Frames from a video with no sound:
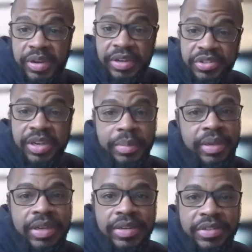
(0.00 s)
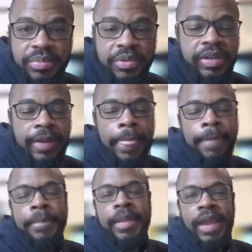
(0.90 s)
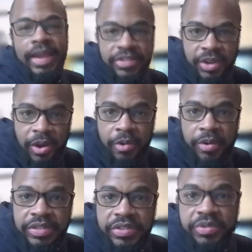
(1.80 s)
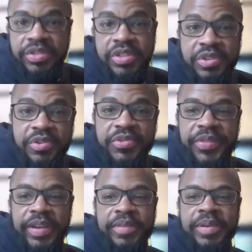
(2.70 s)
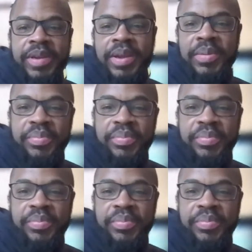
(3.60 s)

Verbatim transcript: So as you're coming in this morning, as always, do us a huge favor